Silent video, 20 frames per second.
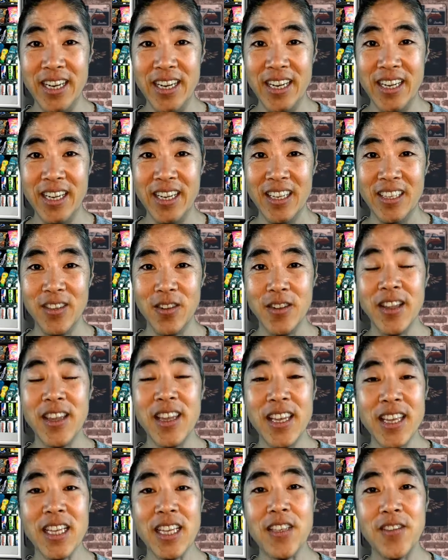So the
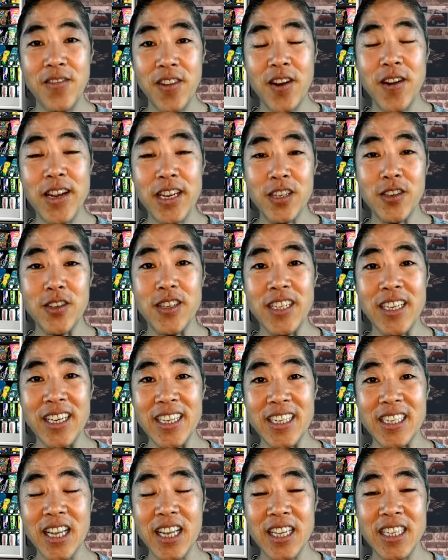thing that's very interesting
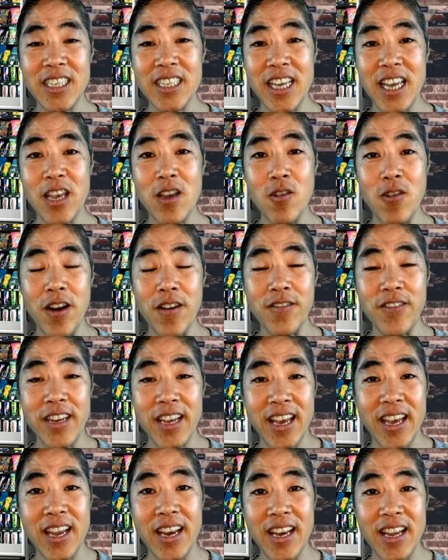is, let's say you have
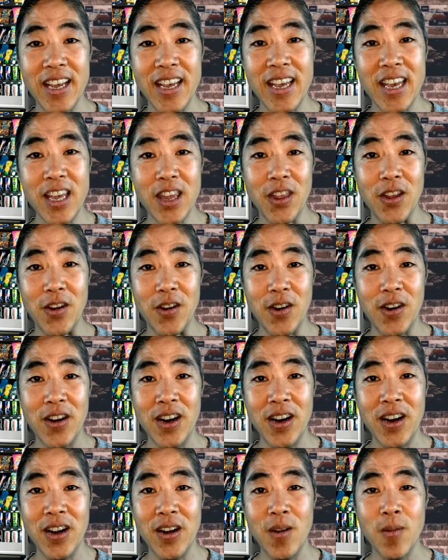10 Ether.
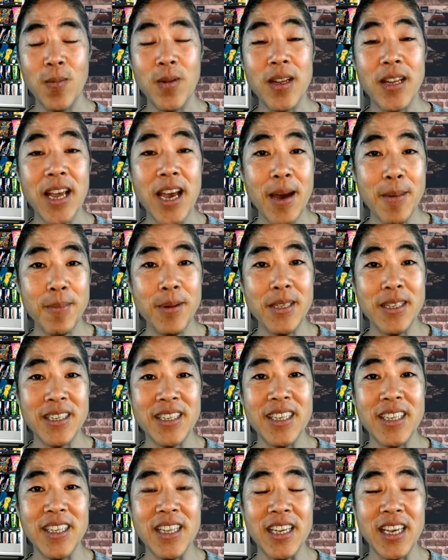What happens
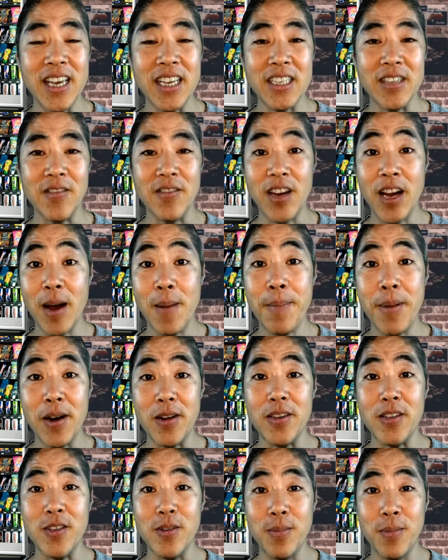in the case of Compound
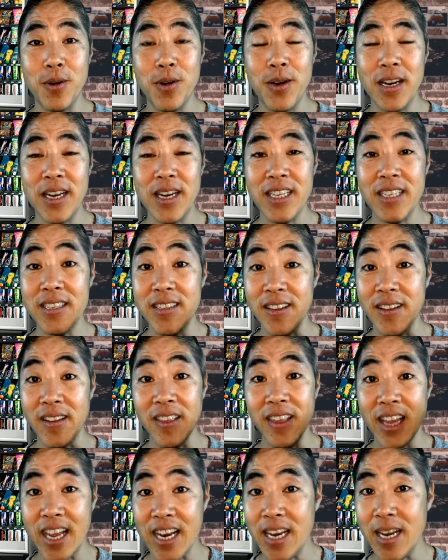is you put it into the
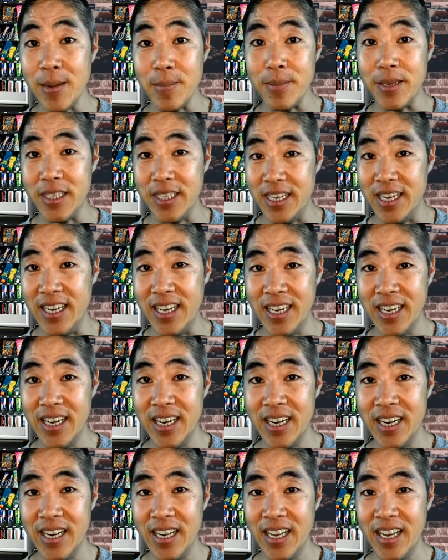lending machine,
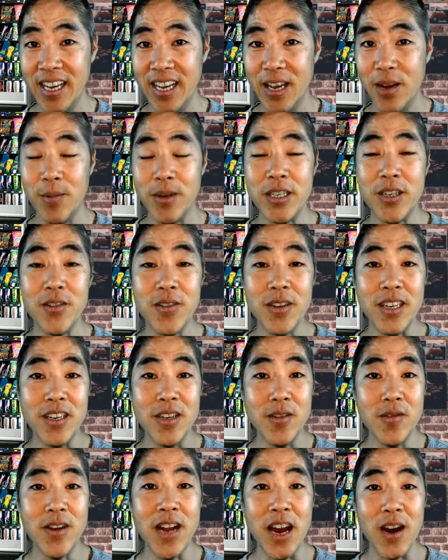and what you can
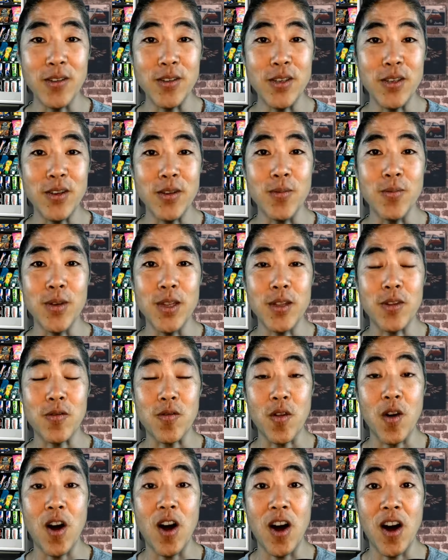do now is you can
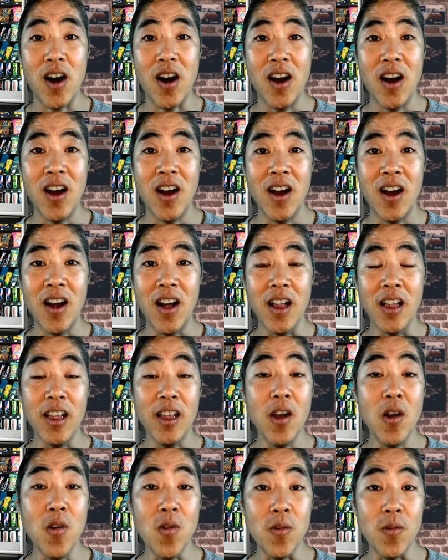withdraw a
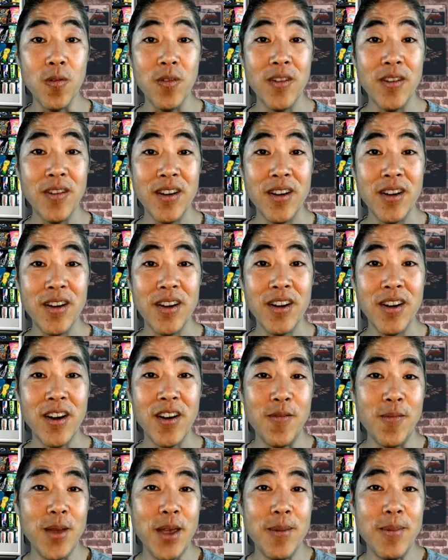loan
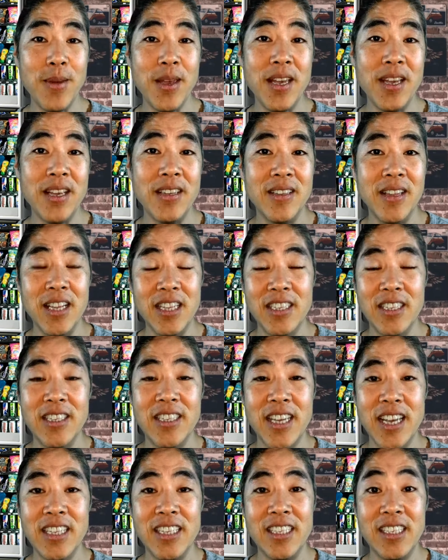of maybe, let's
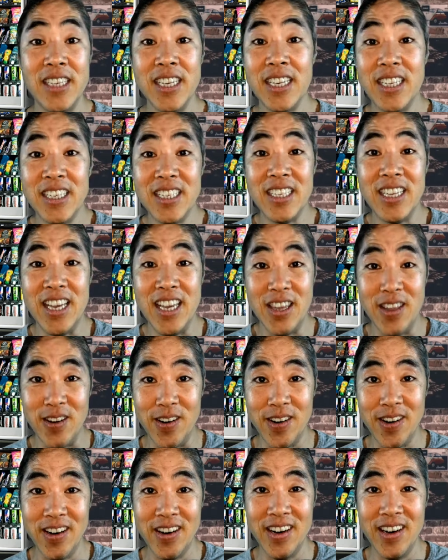say, 6
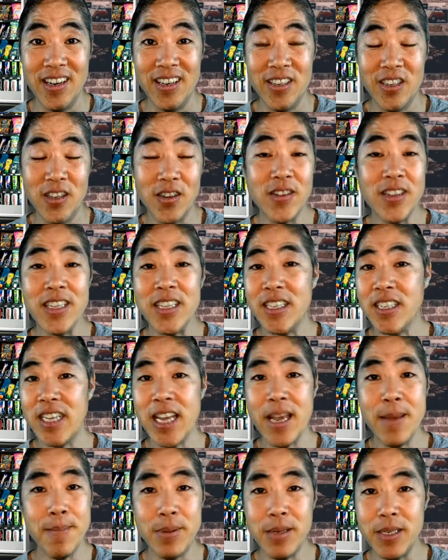Ether. So you're in the
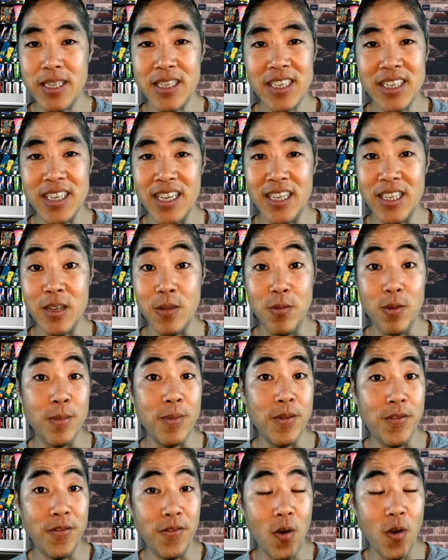same position as you were
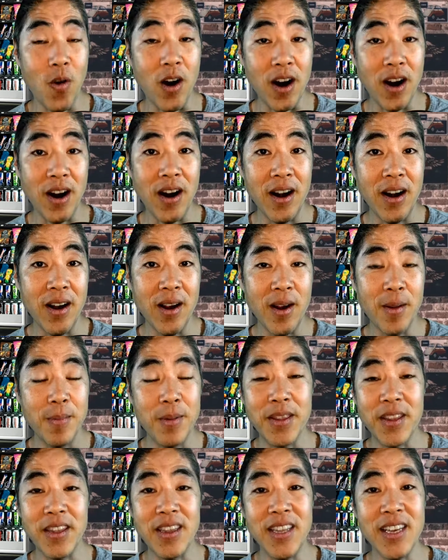before.
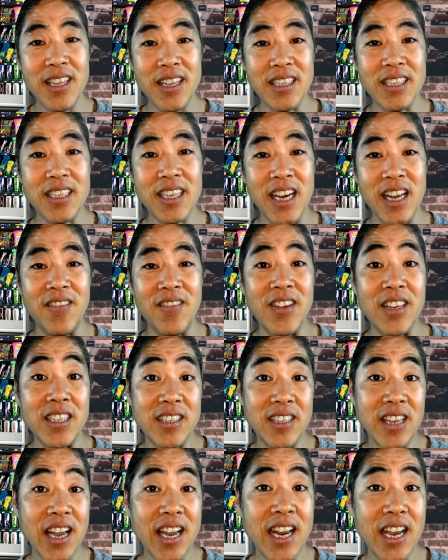But the thing that's kind of
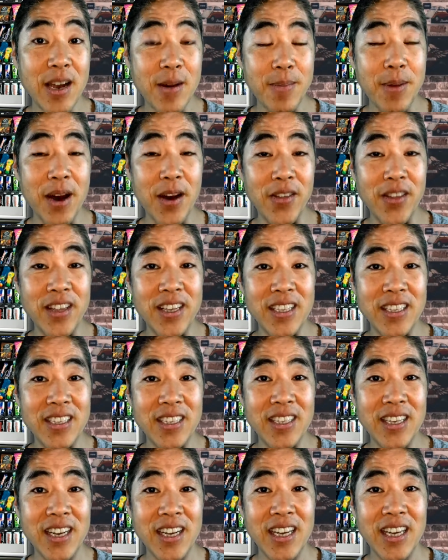exciting about this
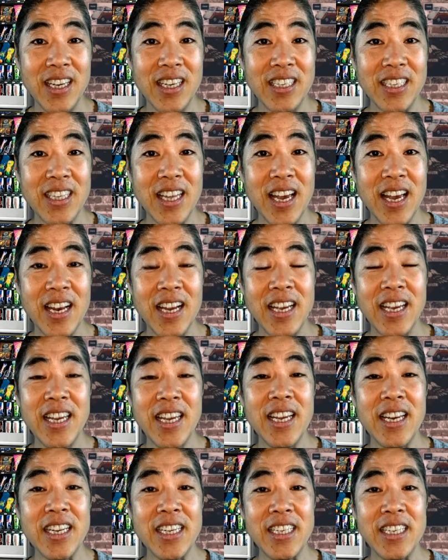is that
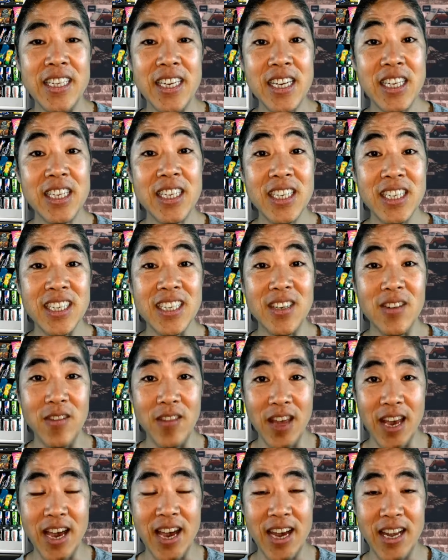in addition to
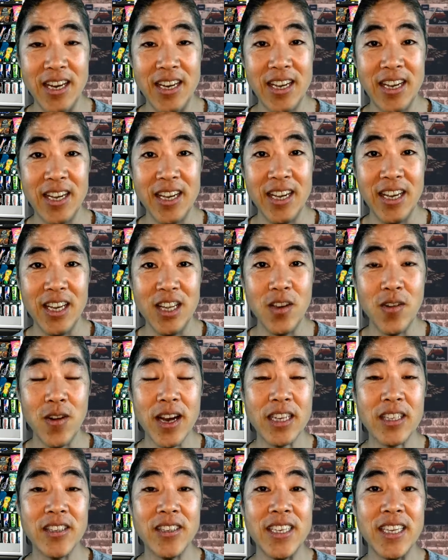that, you
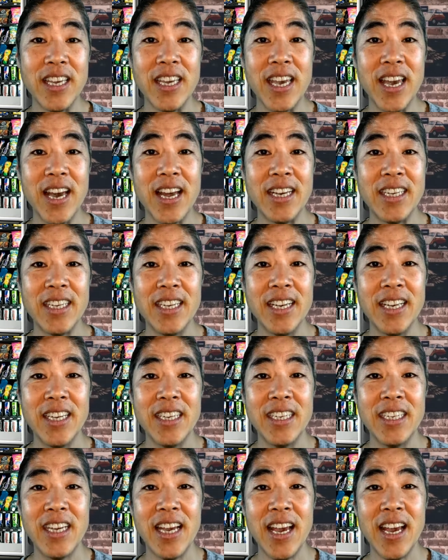actually get
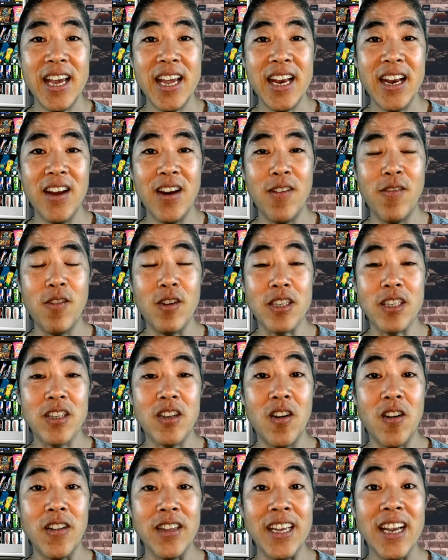10 of what's
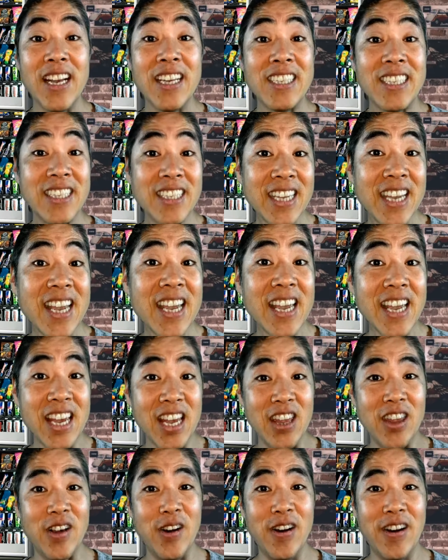called C
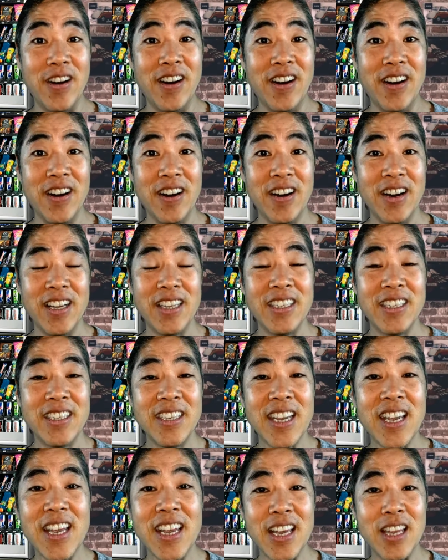Ether. And
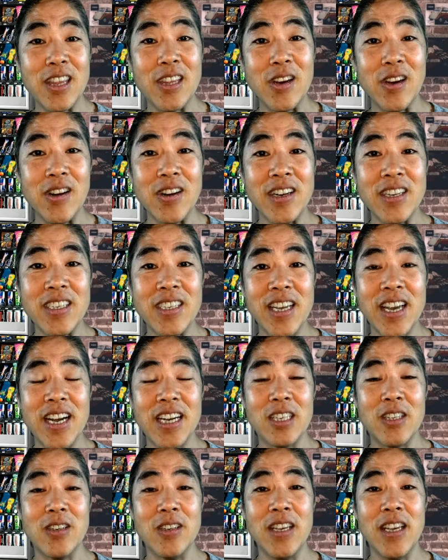C Ether is
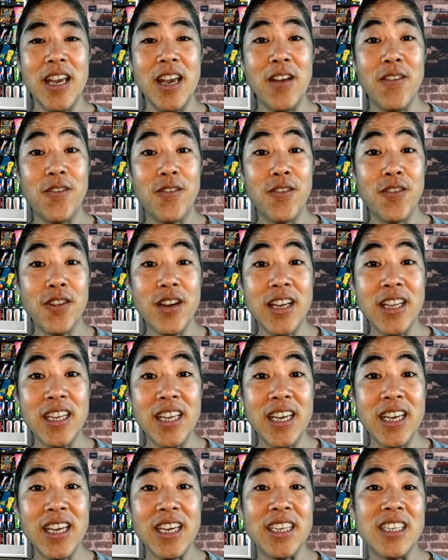actually a
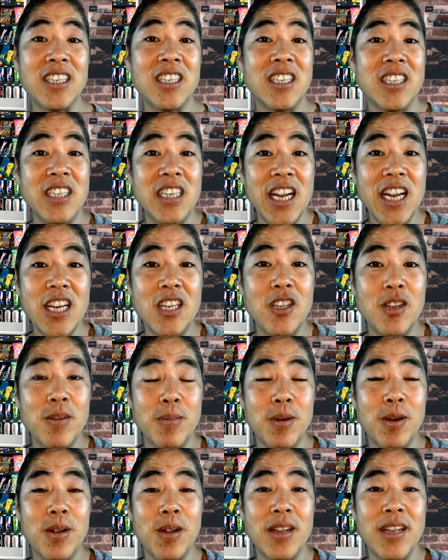freely
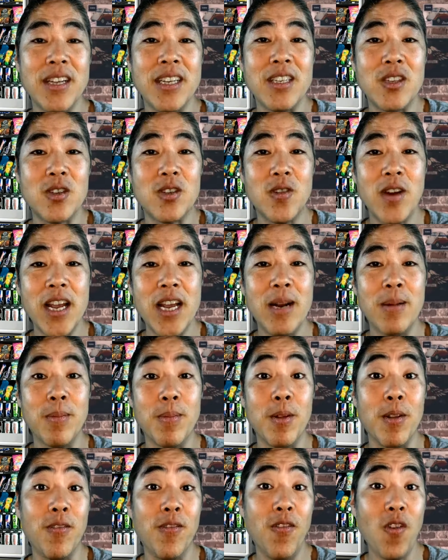exchangeable and
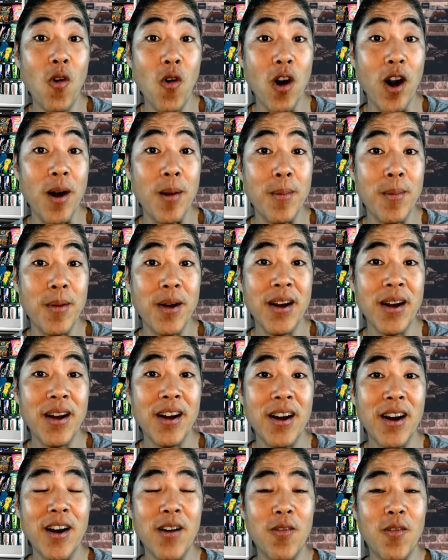tradable form
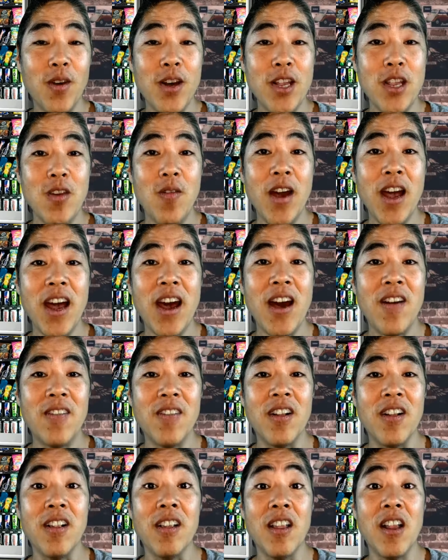of what you have
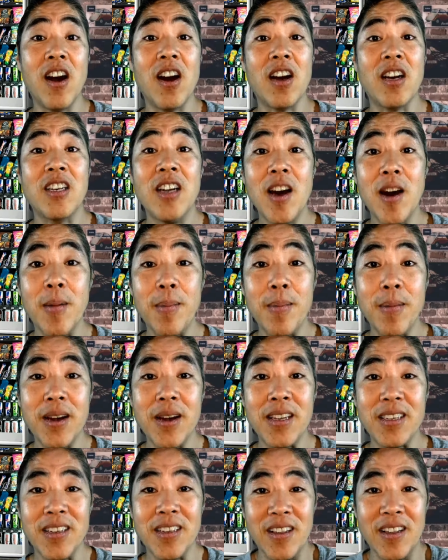locked up
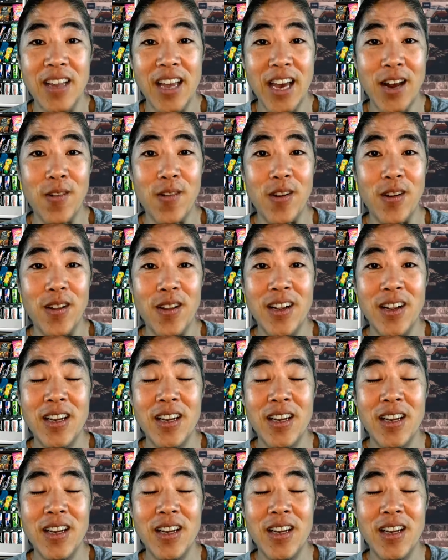as collateral.